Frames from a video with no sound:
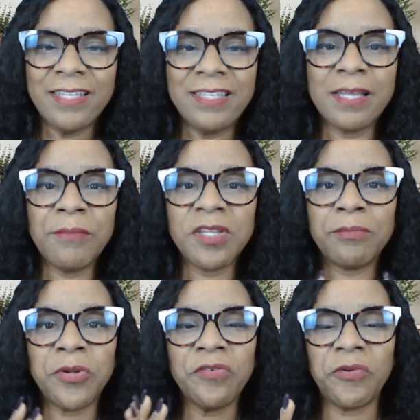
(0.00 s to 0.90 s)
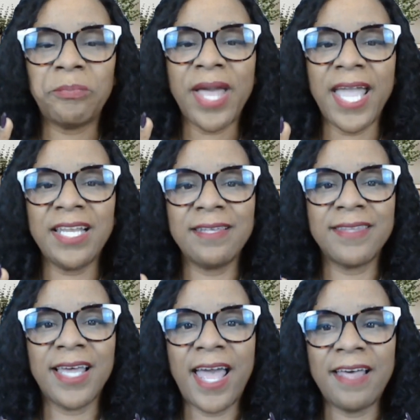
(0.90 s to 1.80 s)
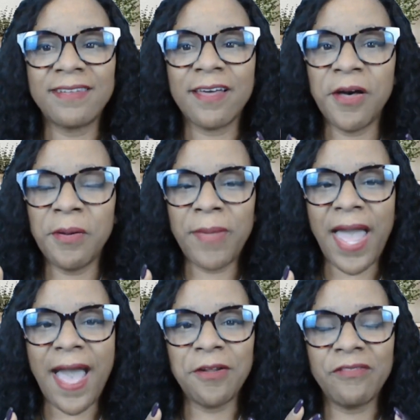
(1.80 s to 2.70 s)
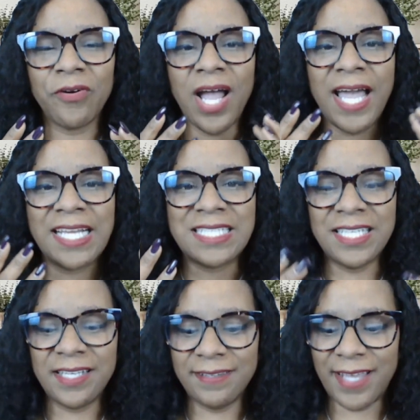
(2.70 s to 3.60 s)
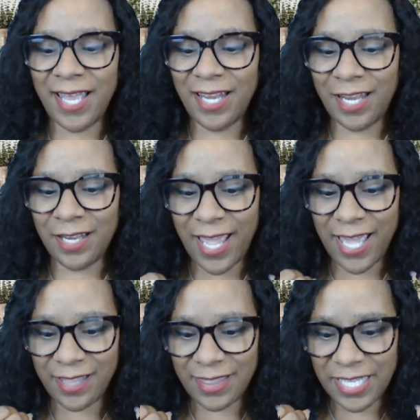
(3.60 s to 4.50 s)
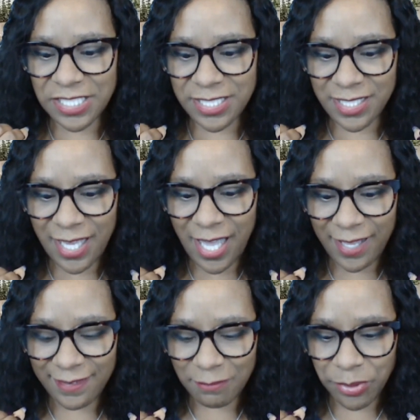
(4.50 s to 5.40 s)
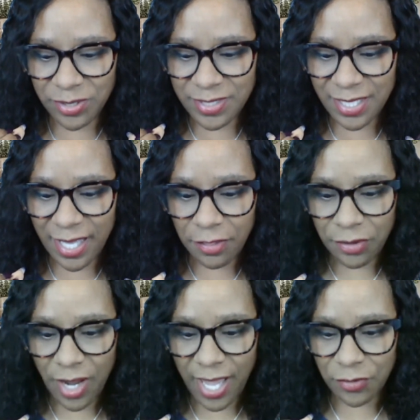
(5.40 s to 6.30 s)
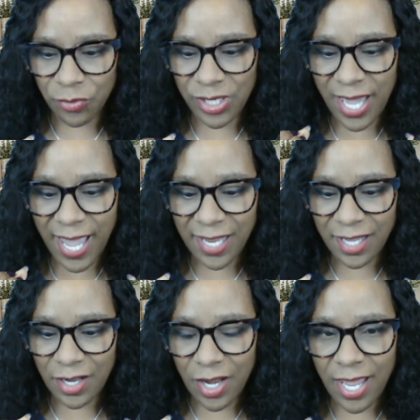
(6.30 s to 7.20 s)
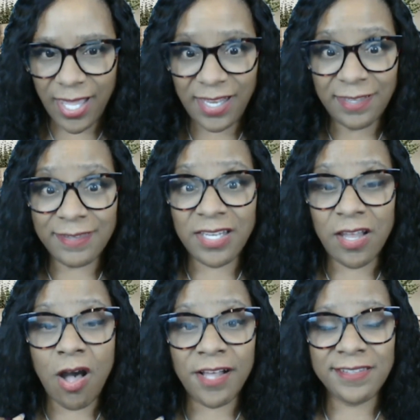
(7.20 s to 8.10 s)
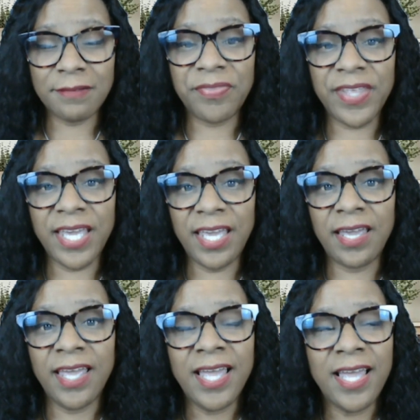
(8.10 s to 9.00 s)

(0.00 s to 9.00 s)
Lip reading: some of the beautiful paintings that has come out of her ideas and that she has put together and created, it is an awesome thing.